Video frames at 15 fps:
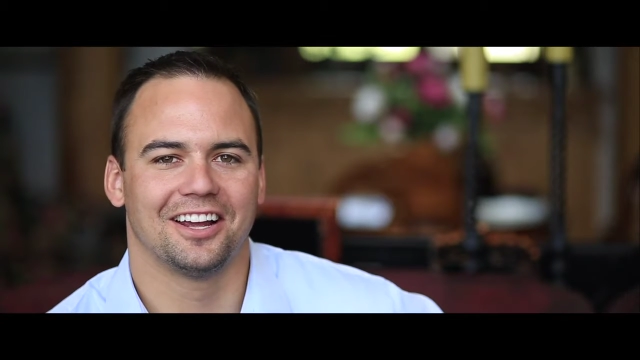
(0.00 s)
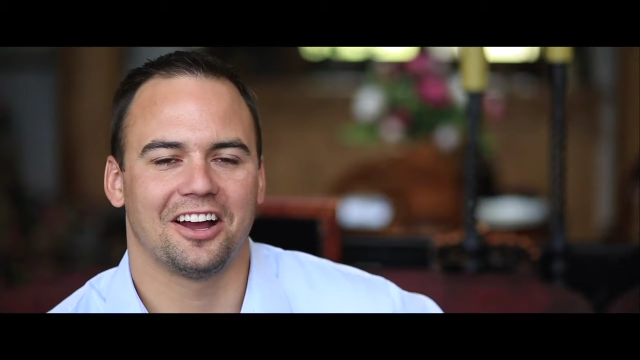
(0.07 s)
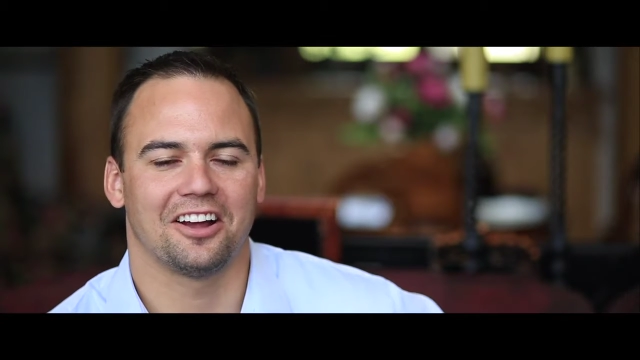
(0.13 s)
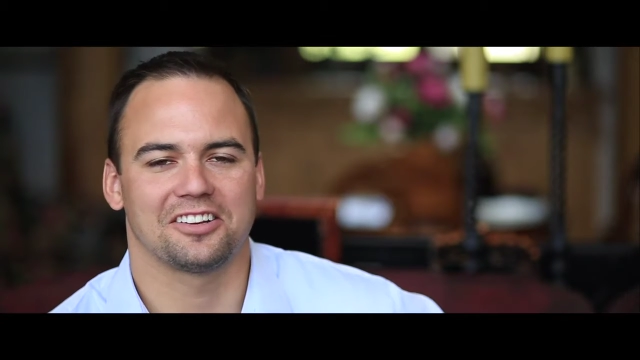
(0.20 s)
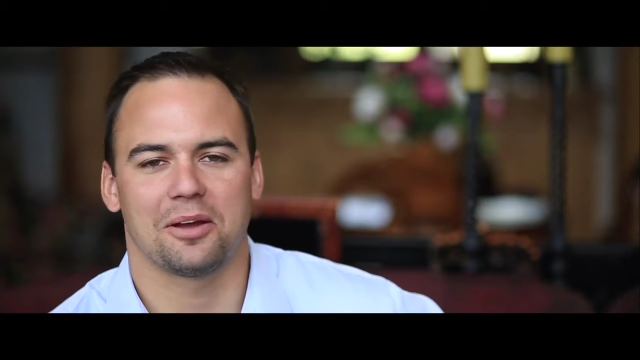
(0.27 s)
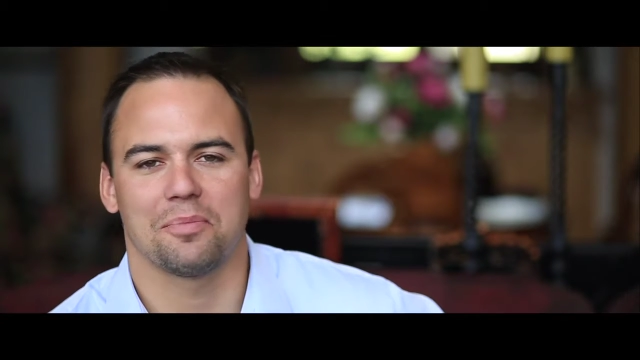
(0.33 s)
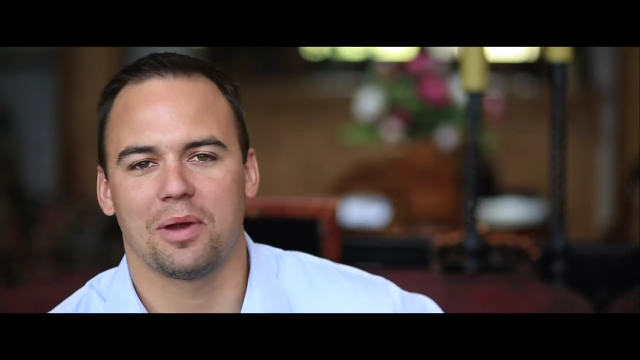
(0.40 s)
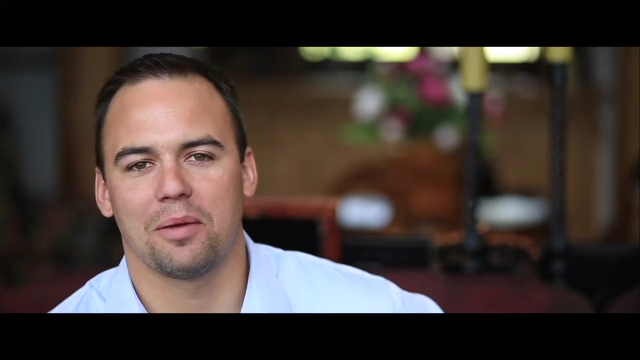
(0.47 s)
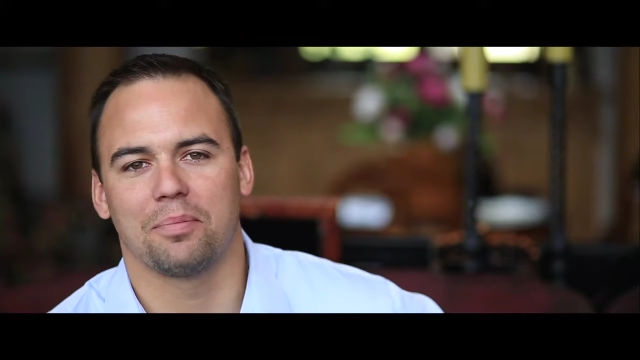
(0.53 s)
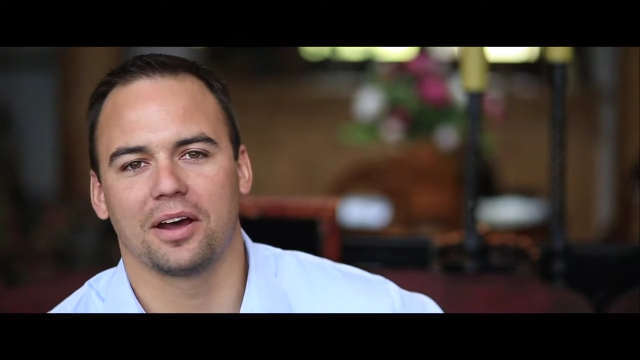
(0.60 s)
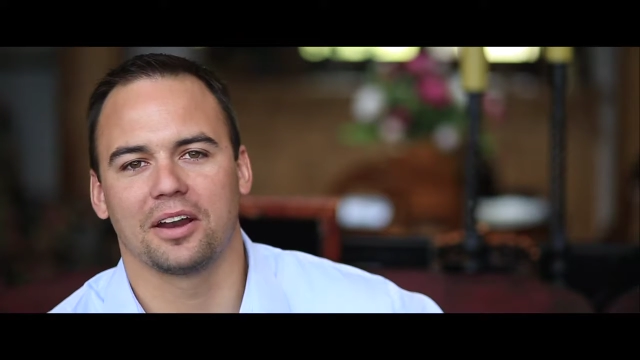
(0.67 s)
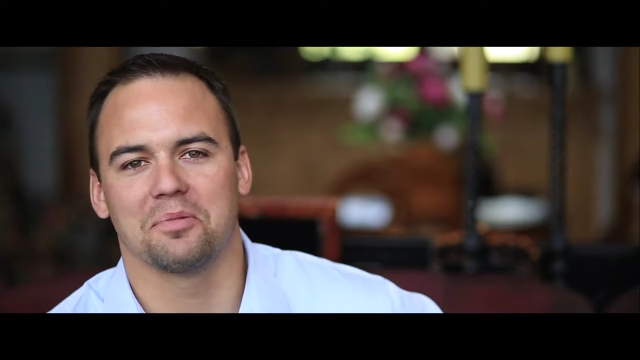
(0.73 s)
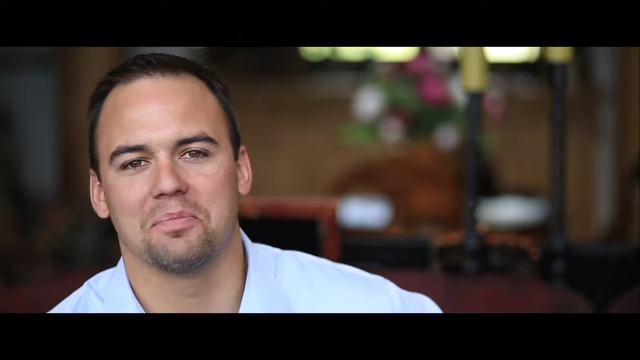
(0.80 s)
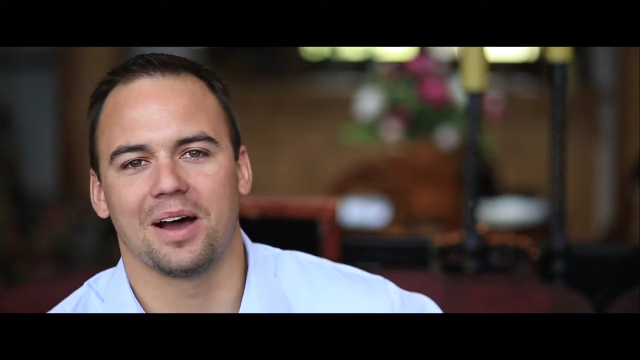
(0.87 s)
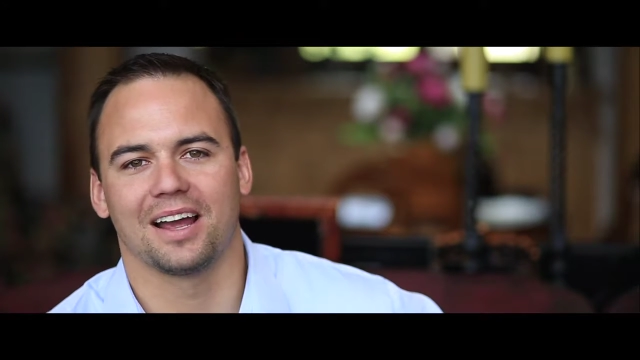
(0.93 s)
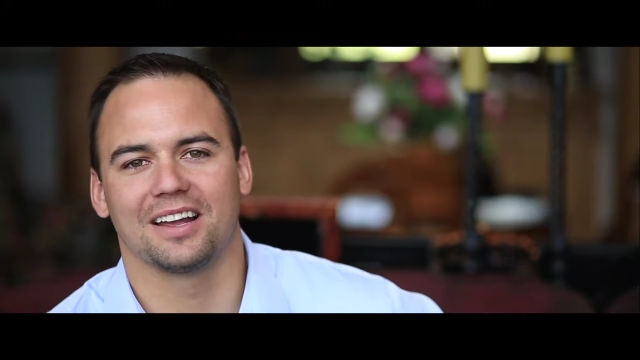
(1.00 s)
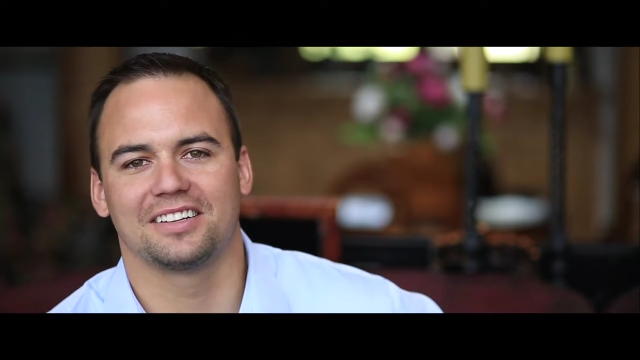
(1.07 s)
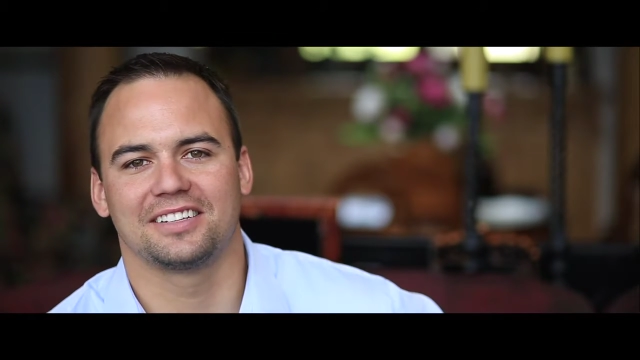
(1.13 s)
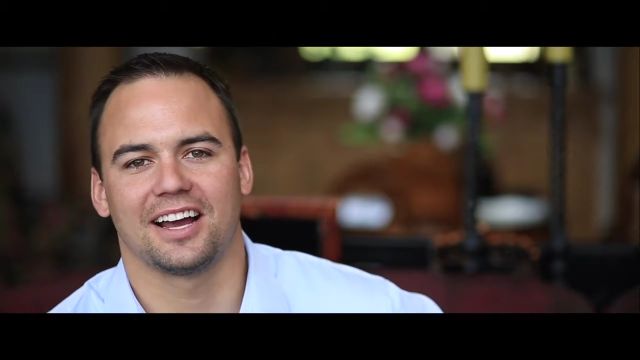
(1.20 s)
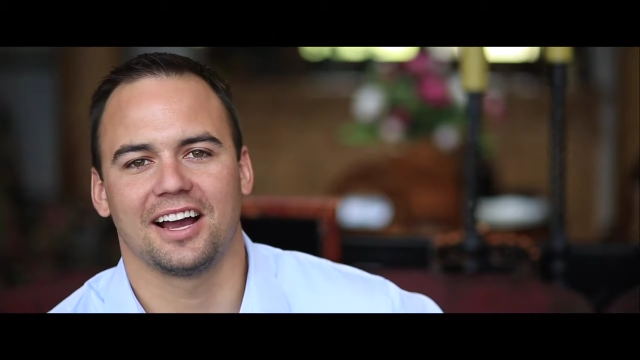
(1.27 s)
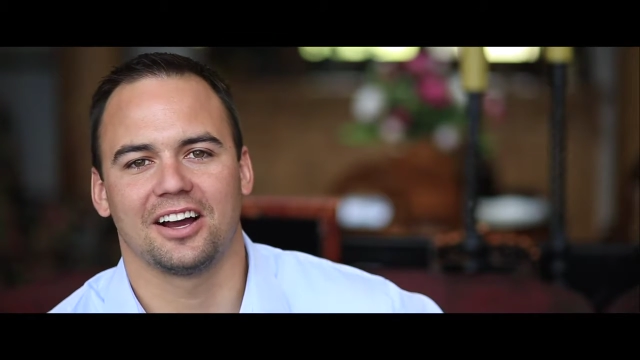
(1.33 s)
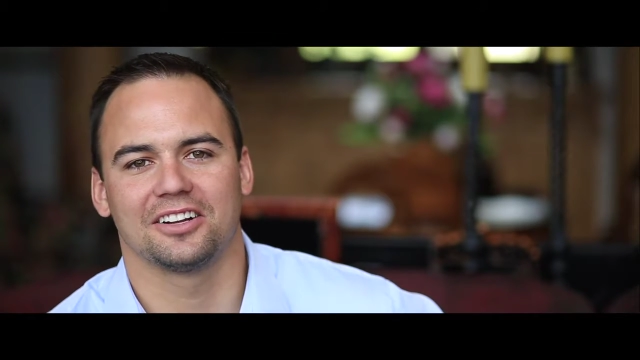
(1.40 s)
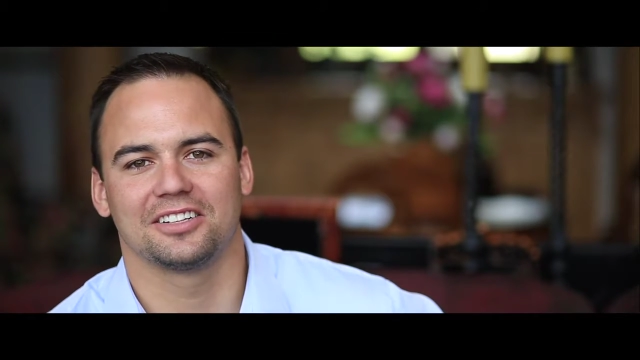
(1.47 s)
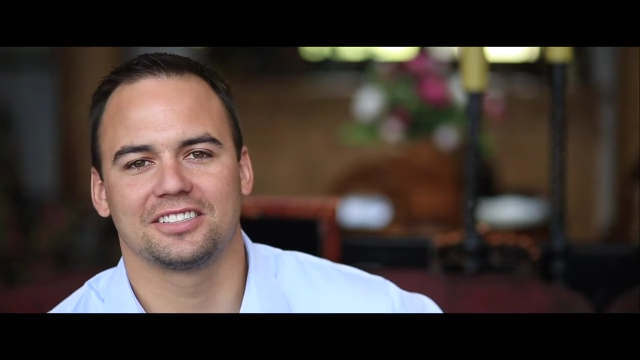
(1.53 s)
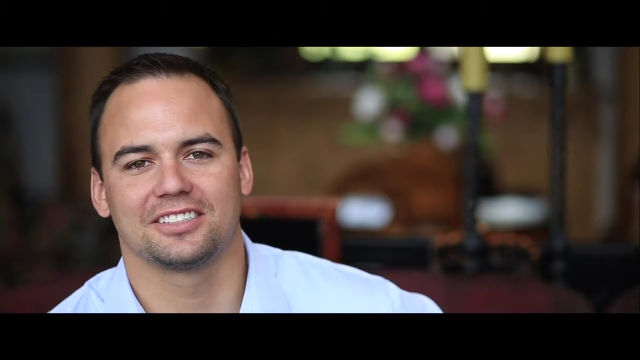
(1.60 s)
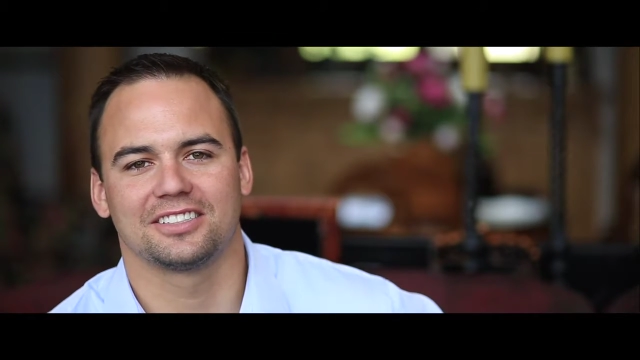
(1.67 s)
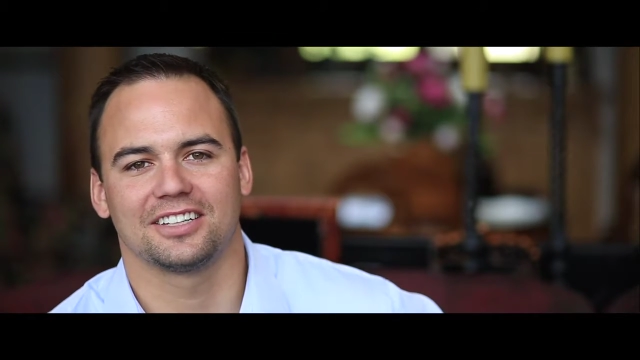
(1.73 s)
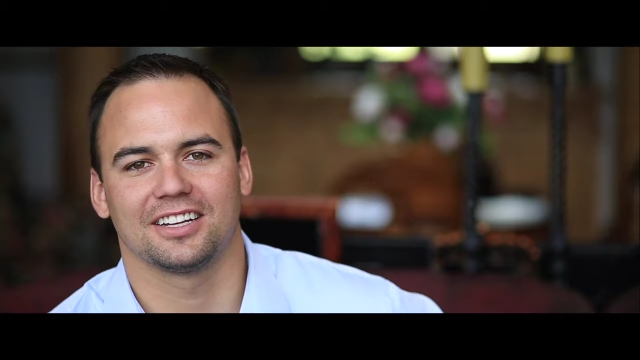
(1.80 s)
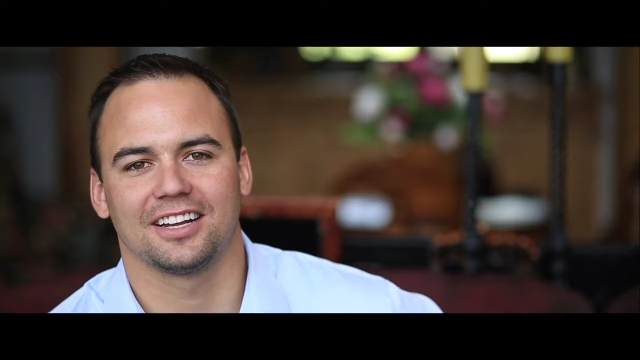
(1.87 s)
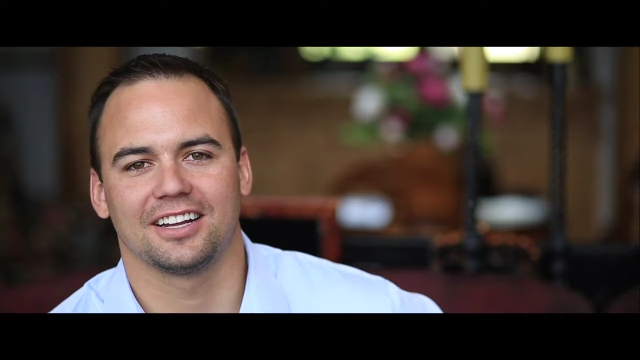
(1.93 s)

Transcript: I was at my buddy Mike's house,